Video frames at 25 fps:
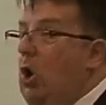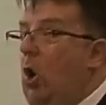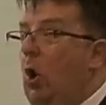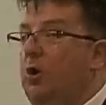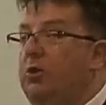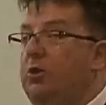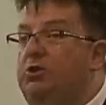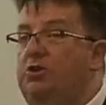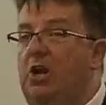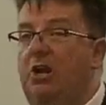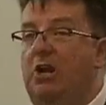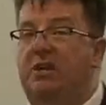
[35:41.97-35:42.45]

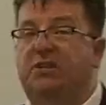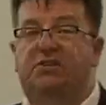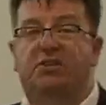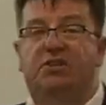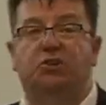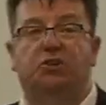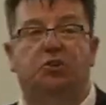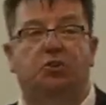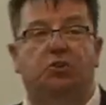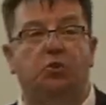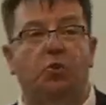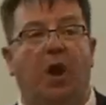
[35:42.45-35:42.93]
Genesis
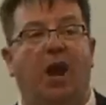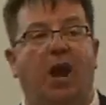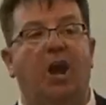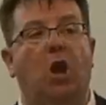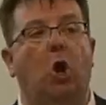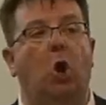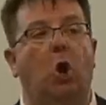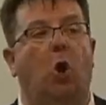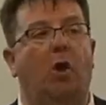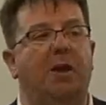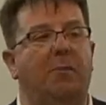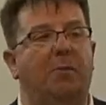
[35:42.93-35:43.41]
2 a
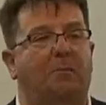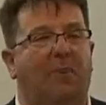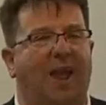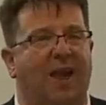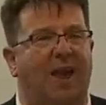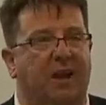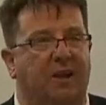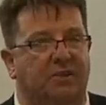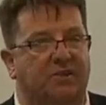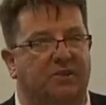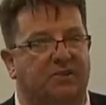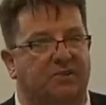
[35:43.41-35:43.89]
holy
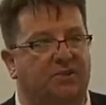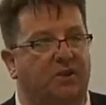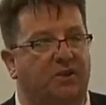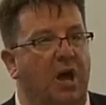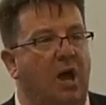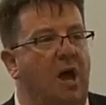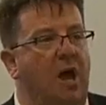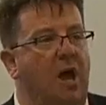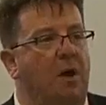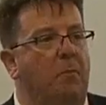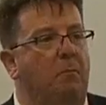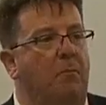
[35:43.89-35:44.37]
place,
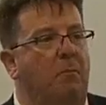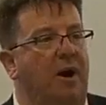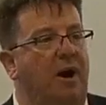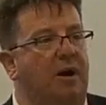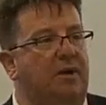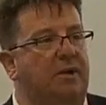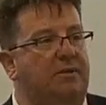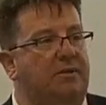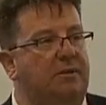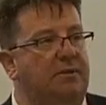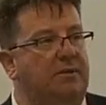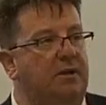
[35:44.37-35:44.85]

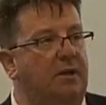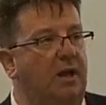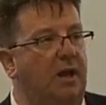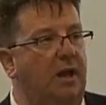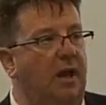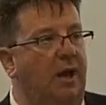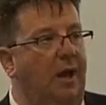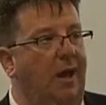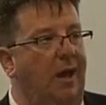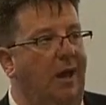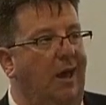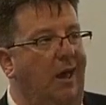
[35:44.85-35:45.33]
but
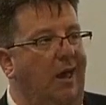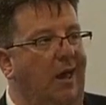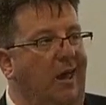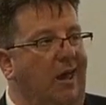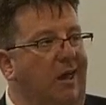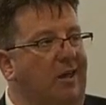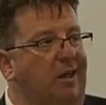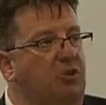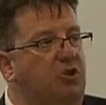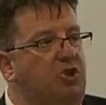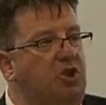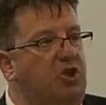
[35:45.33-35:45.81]

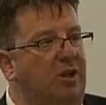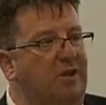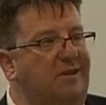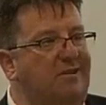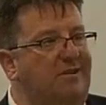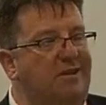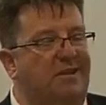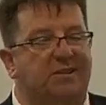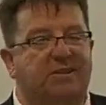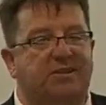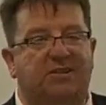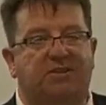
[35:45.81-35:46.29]
in
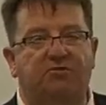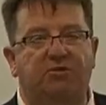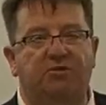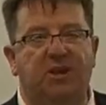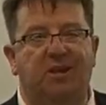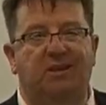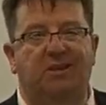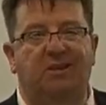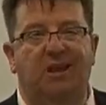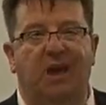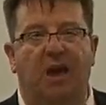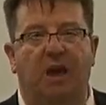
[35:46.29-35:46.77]
Genesis 3,
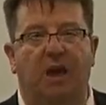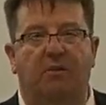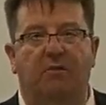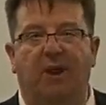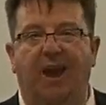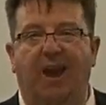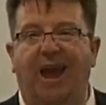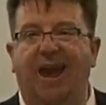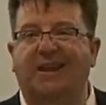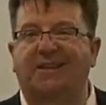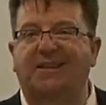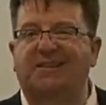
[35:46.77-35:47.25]
they're
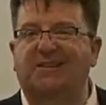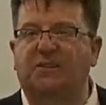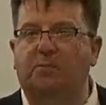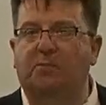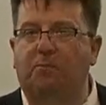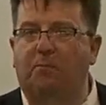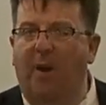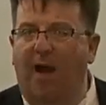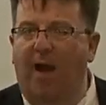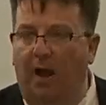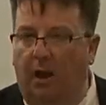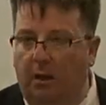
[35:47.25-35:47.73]

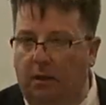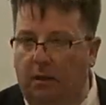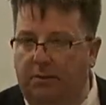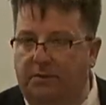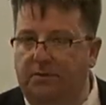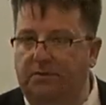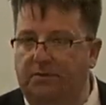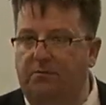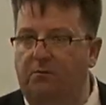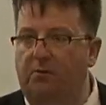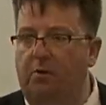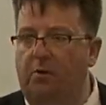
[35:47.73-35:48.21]
expelled
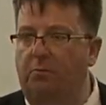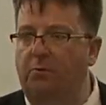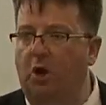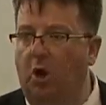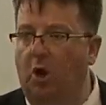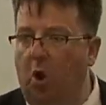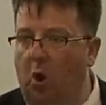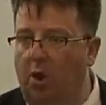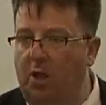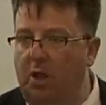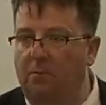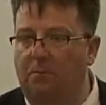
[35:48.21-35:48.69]
from the
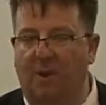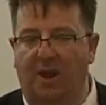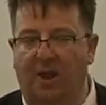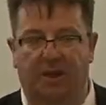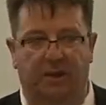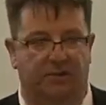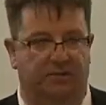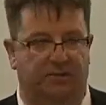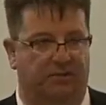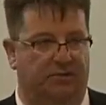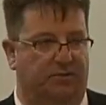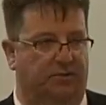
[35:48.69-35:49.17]
holy
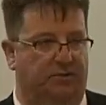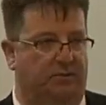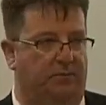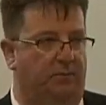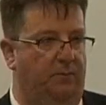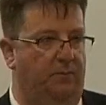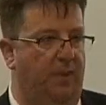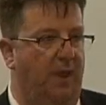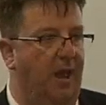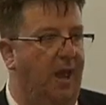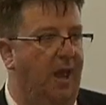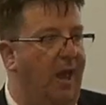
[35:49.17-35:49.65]
place.
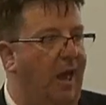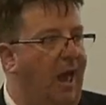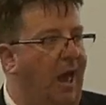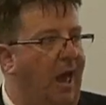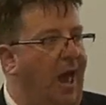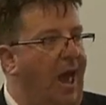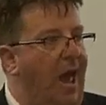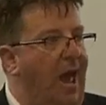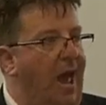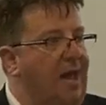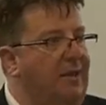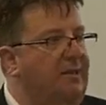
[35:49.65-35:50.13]

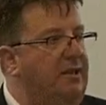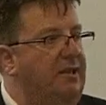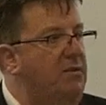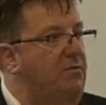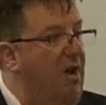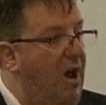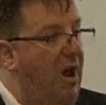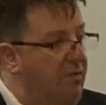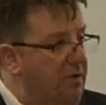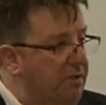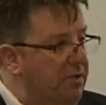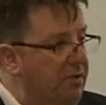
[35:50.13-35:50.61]
And the
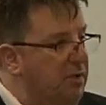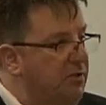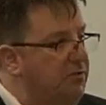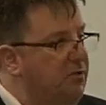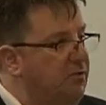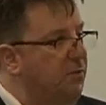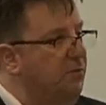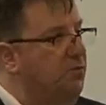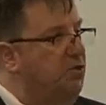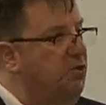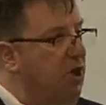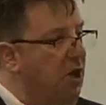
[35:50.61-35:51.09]
narratives
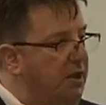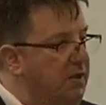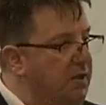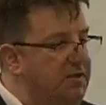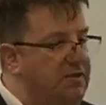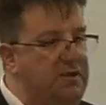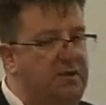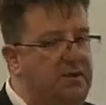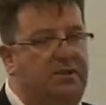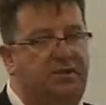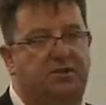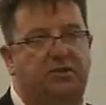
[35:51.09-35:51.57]
of
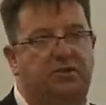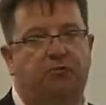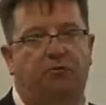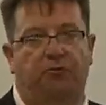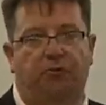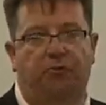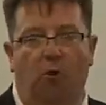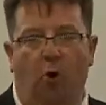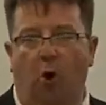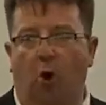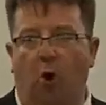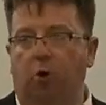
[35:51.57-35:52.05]
Genesis
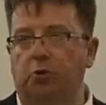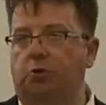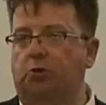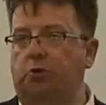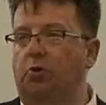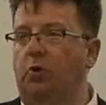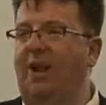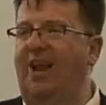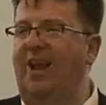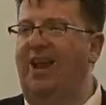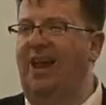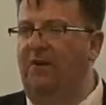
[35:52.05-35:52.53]
4 to
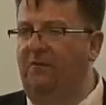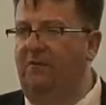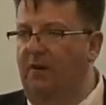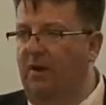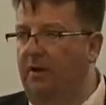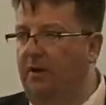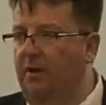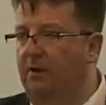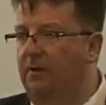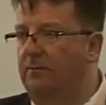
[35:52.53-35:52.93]
11